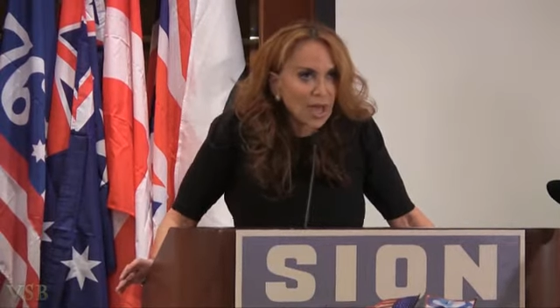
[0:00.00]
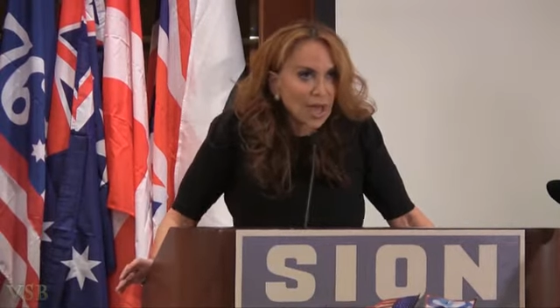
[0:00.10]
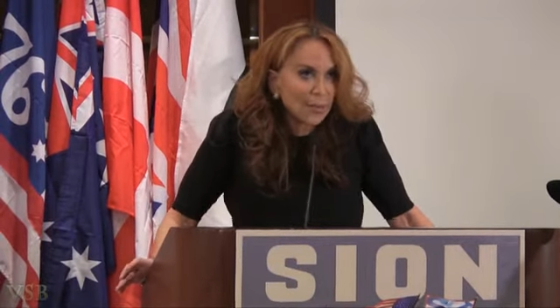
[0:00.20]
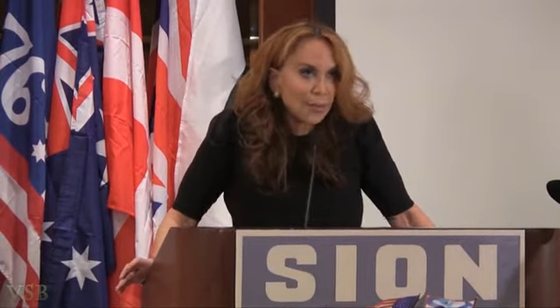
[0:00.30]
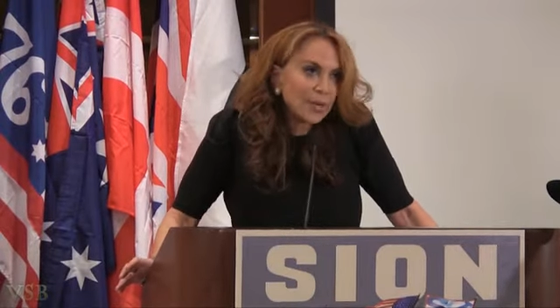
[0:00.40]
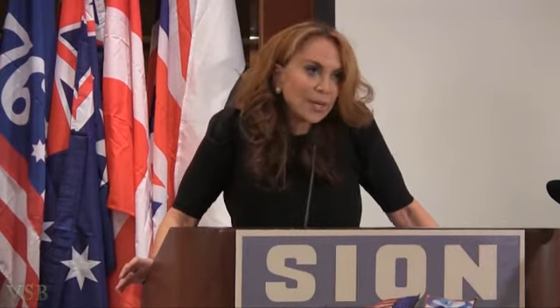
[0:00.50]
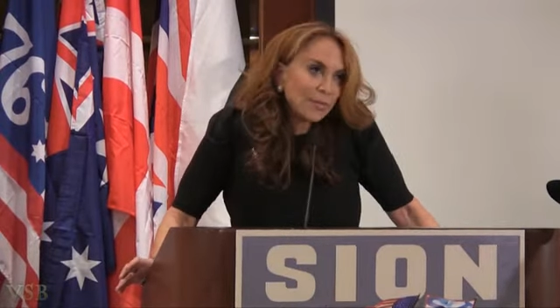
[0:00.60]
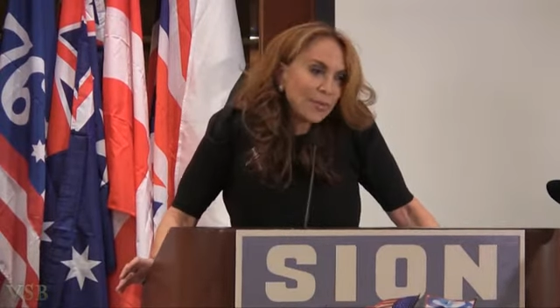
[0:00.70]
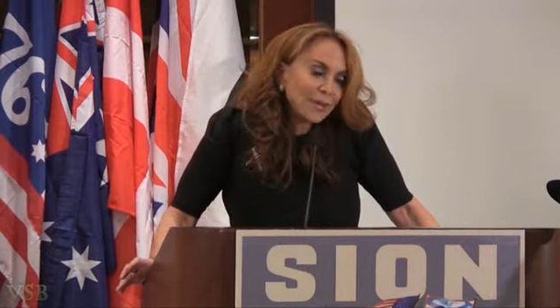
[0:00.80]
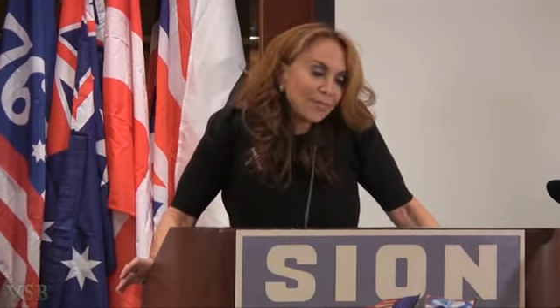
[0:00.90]
I mean,
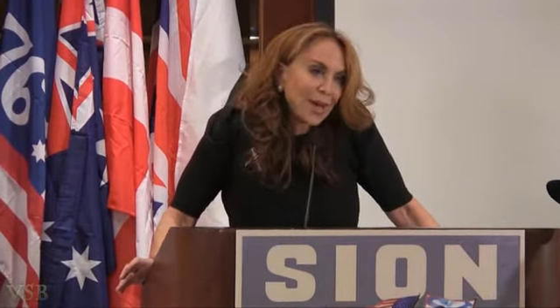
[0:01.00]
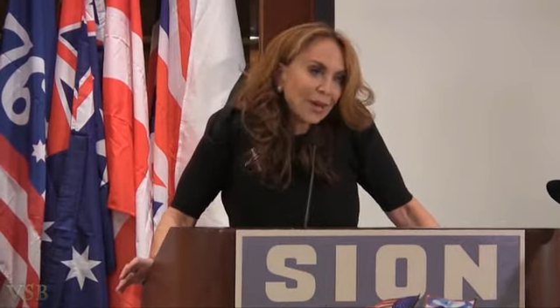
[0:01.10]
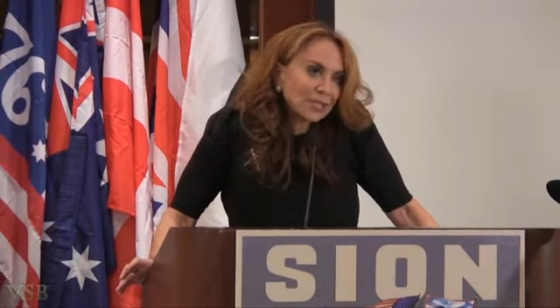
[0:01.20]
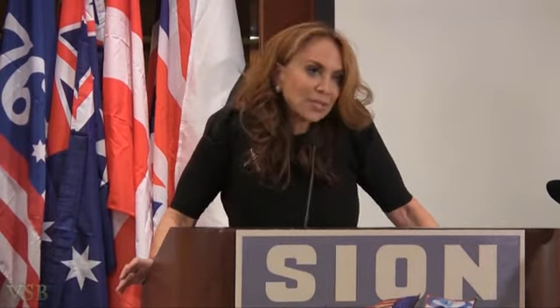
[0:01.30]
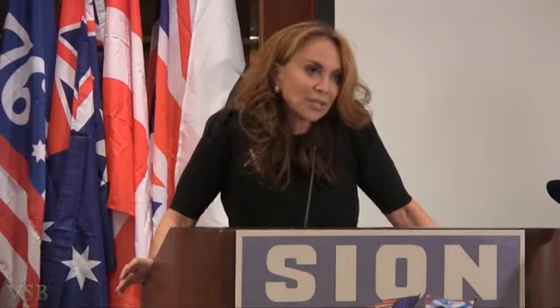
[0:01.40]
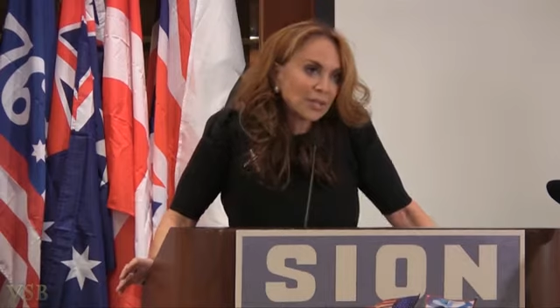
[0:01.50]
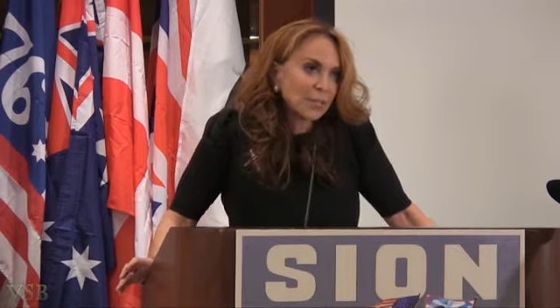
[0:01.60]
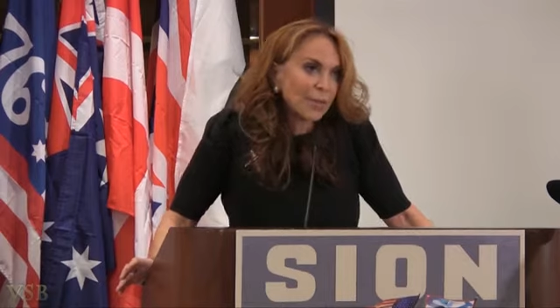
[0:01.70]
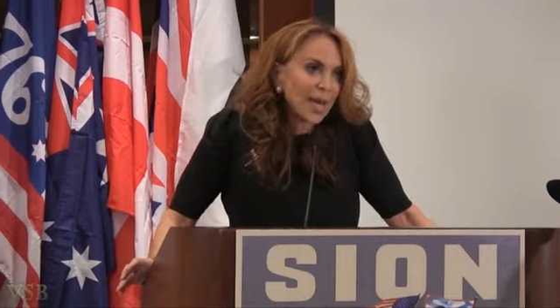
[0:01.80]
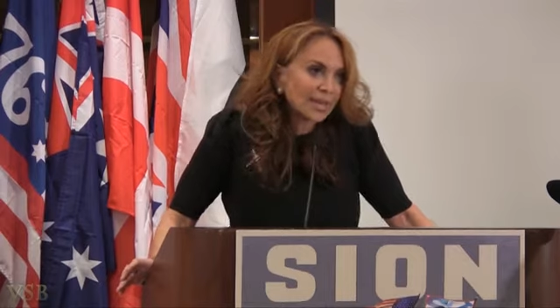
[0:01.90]
we can pat ourselves on
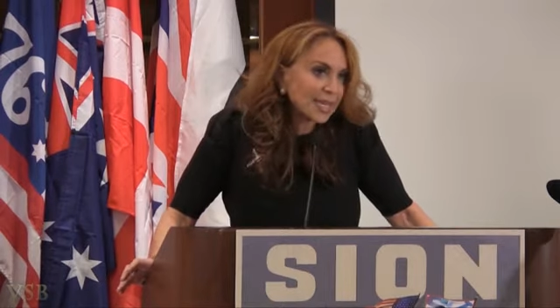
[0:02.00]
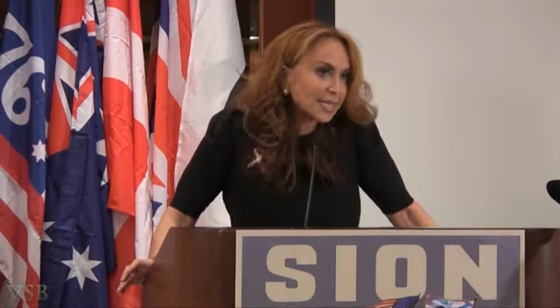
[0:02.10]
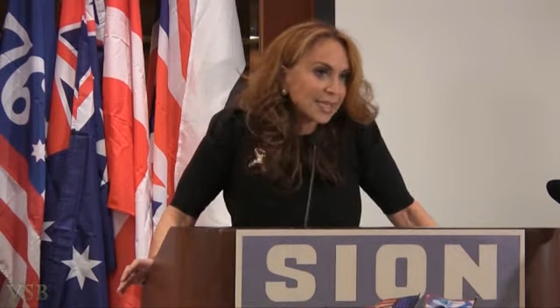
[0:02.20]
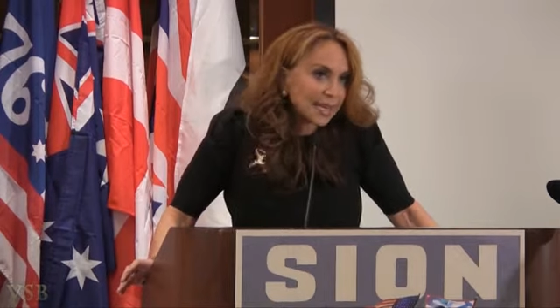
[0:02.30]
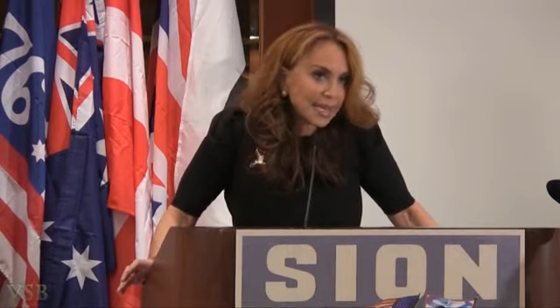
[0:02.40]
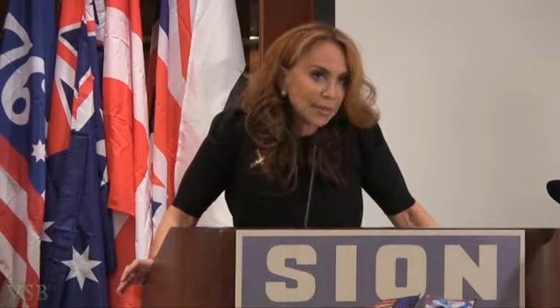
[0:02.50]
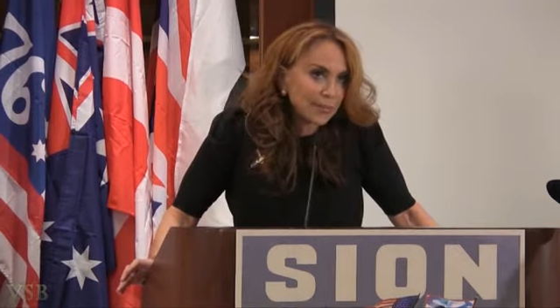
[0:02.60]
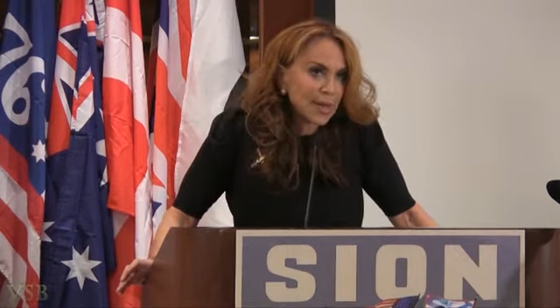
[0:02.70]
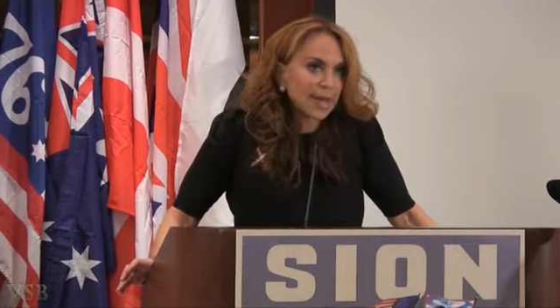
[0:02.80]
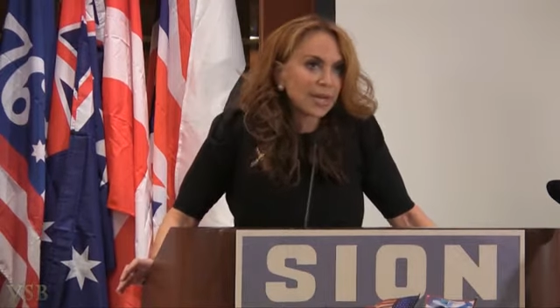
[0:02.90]
the back that it's not that
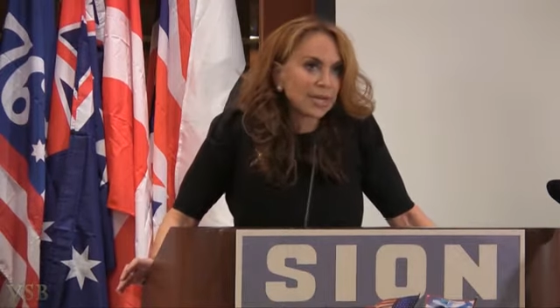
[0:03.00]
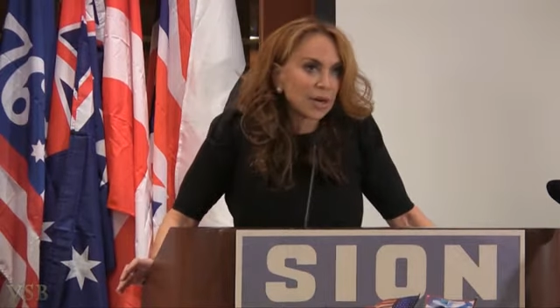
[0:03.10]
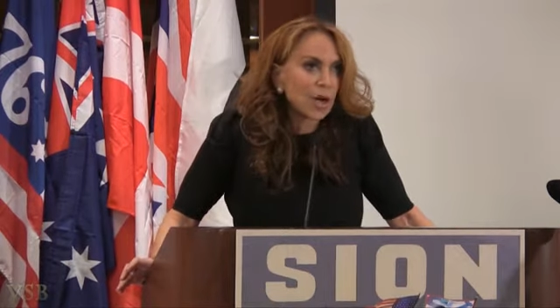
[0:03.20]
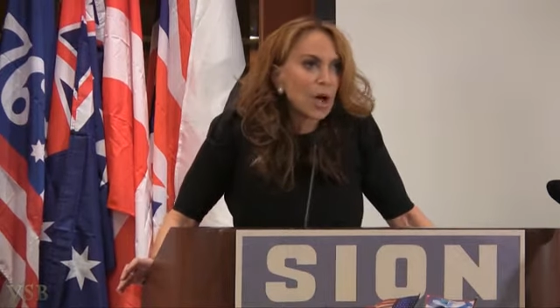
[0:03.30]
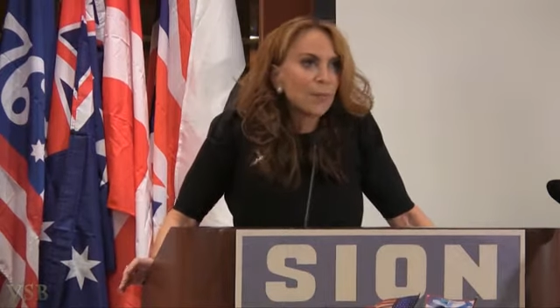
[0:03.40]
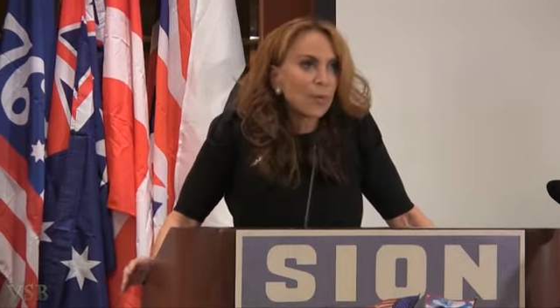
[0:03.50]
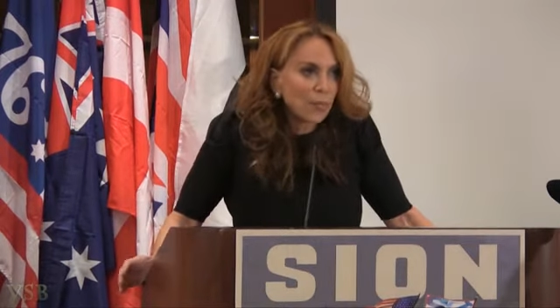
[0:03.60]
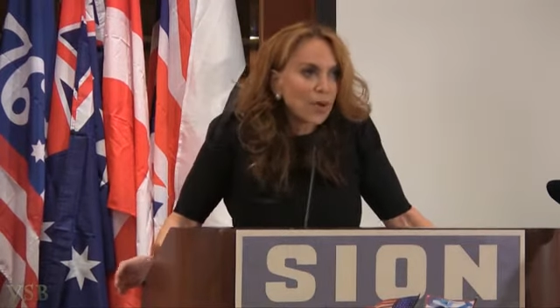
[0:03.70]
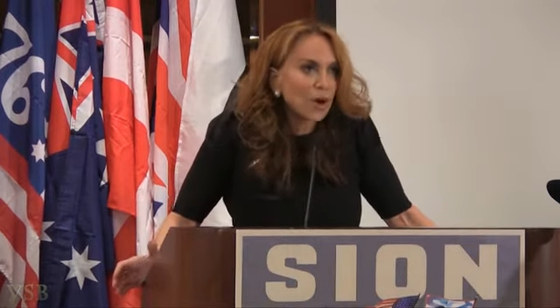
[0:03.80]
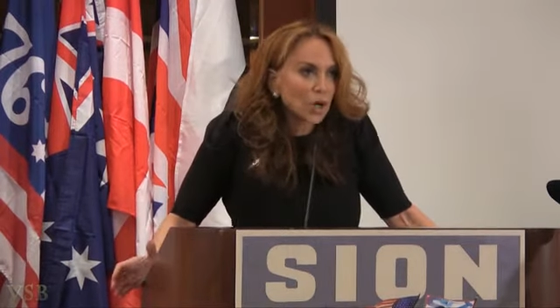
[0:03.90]
bad here, but
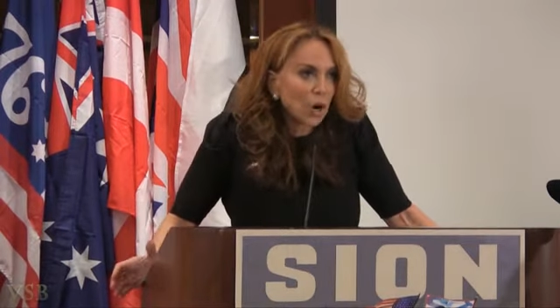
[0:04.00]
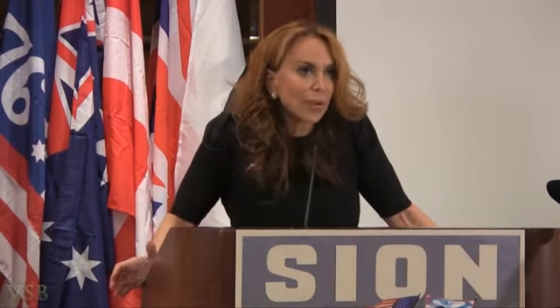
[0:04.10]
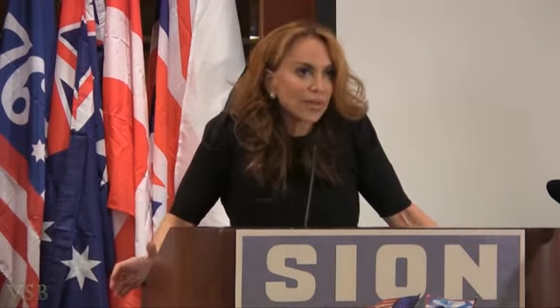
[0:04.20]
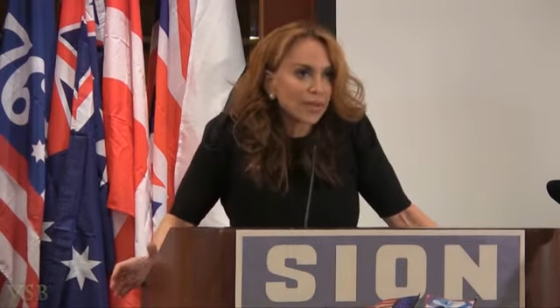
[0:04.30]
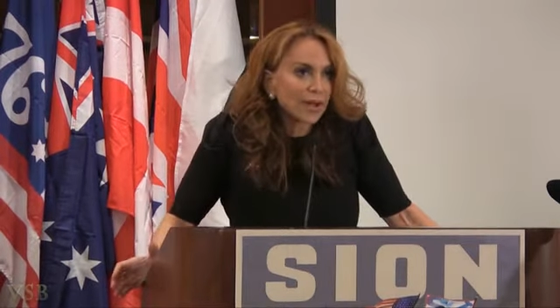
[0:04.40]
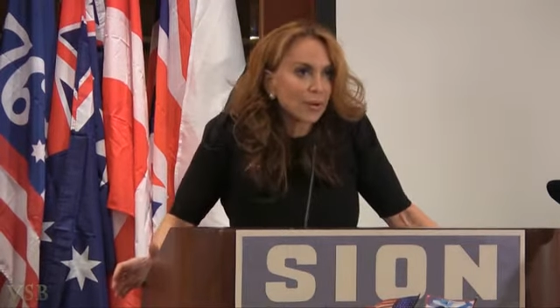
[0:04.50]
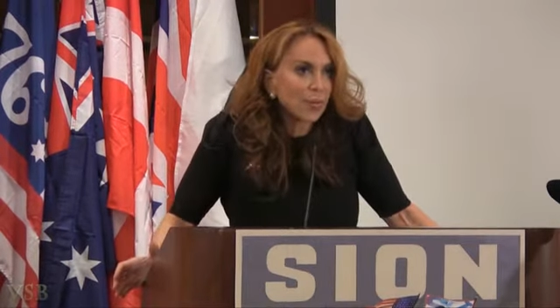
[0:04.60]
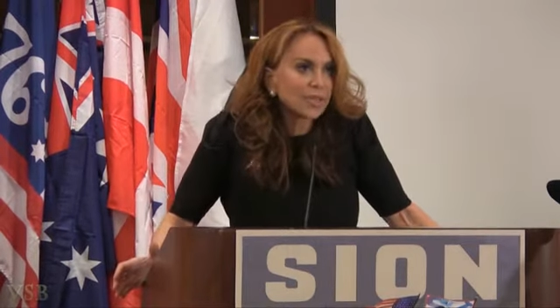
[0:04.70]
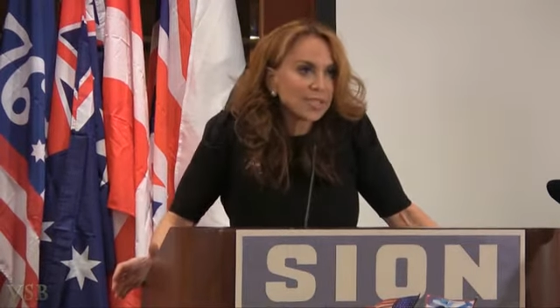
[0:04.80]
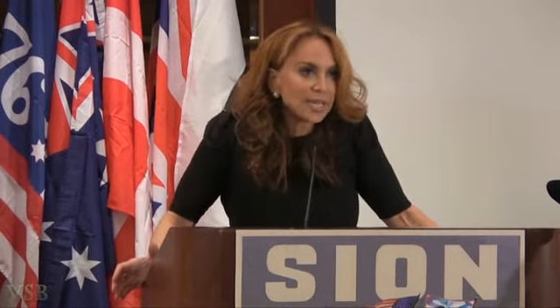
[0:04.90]
we are going there.
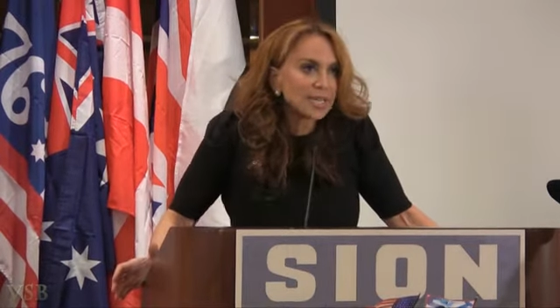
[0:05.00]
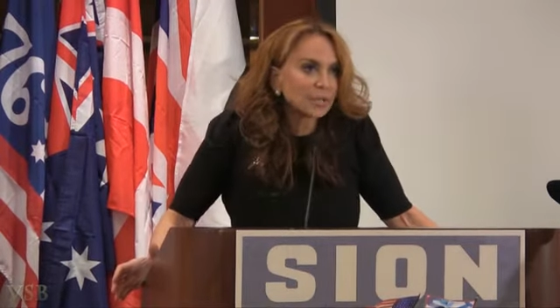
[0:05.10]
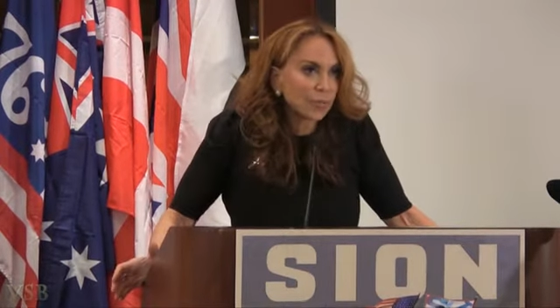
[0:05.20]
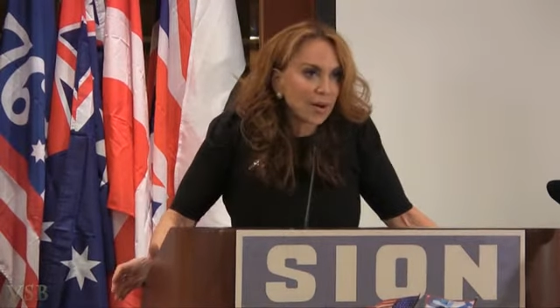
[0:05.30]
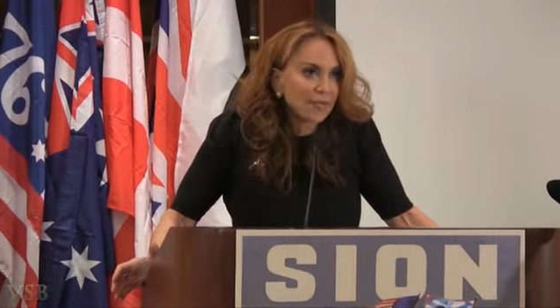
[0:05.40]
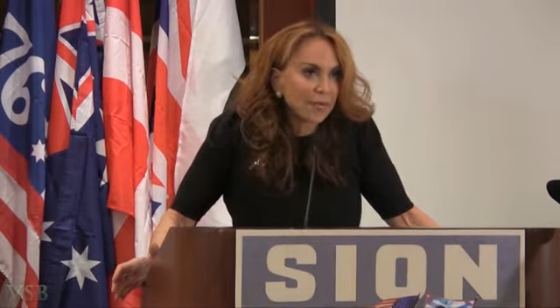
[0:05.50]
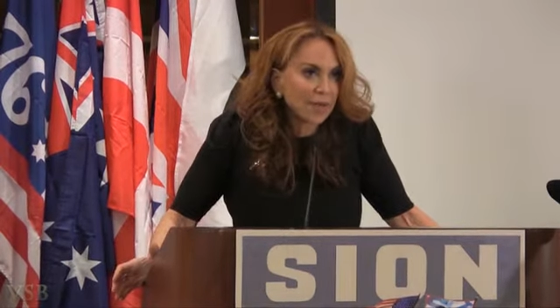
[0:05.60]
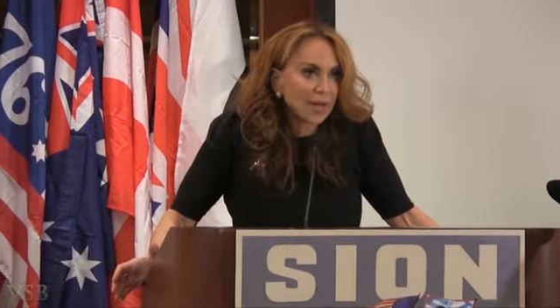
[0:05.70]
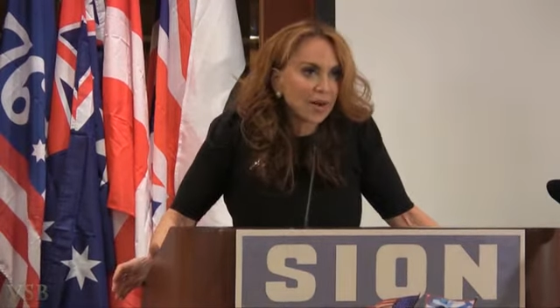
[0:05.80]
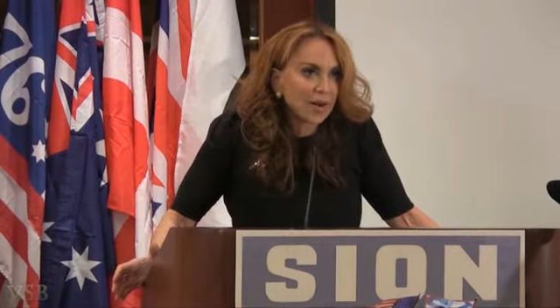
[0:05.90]
We're 10 years away from
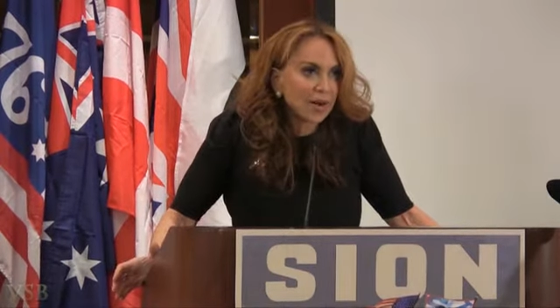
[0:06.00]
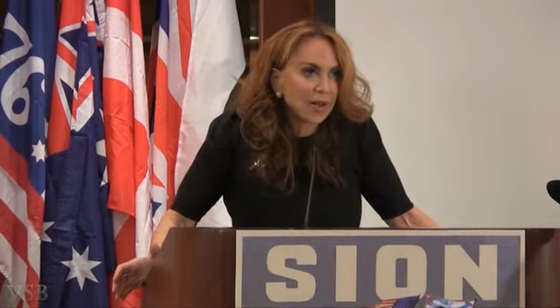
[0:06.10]
there.